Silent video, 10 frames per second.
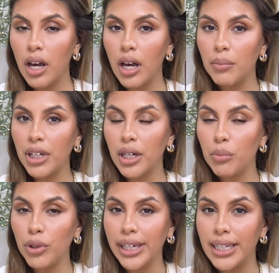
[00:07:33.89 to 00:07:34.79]
I'm gonna
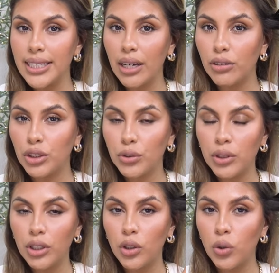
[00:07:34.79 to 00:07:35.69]
bring it down to
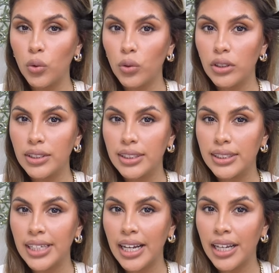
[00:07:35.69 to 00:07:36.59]
a cool to
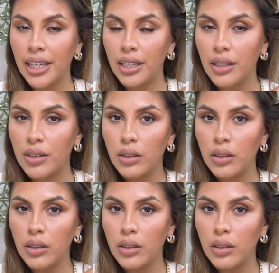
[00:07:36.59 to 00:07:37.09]
set it.